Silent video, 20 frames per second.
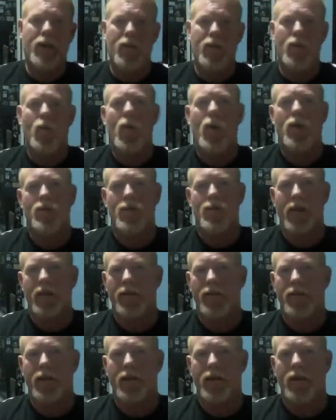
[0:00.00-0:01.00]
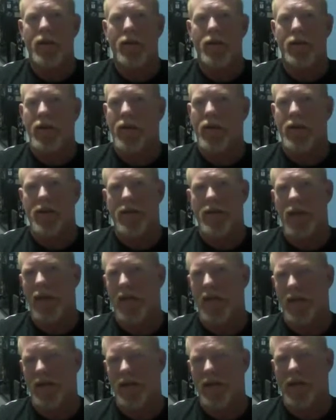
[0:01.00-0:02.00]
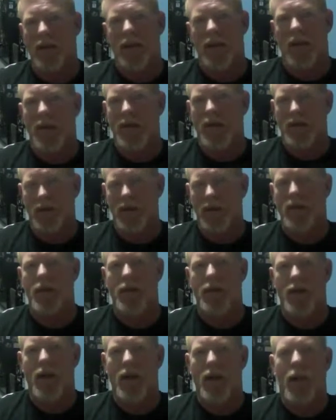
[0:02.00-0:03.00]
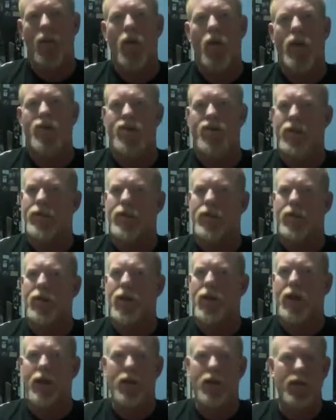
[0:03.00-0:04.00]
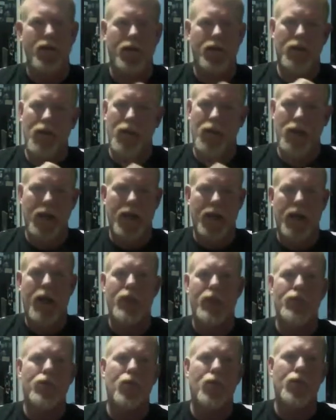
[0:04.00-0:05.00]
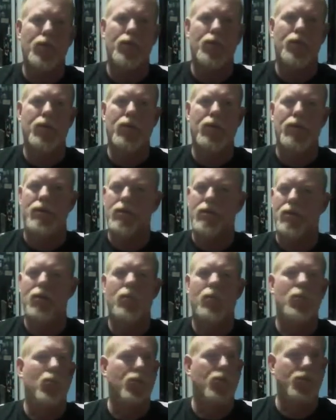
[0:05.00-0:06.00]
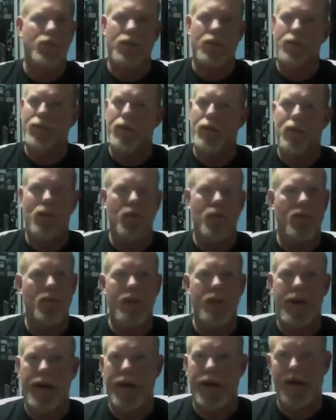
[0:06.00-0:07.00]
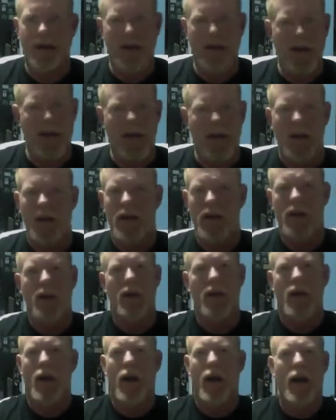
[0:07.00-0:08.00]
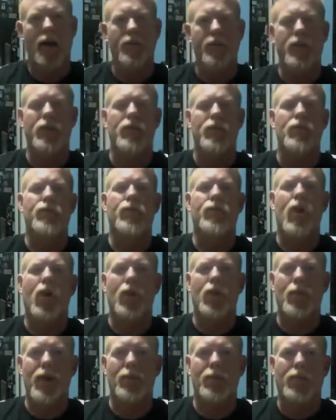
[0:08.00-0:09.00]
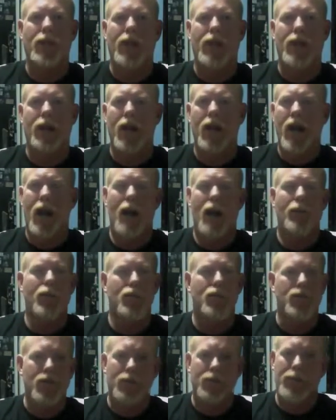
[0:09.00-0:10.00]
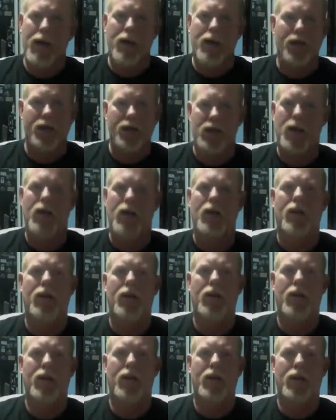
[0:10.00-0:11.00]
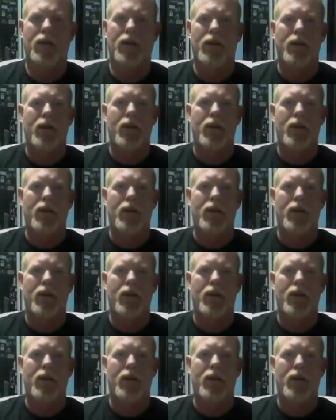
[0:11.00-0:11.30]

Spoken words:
go watch my other video, because that is seriously, you got to watch that video. I lay it out for you. It's a no bullshit video, man. You follow my plan. I'm losing a pound a day, and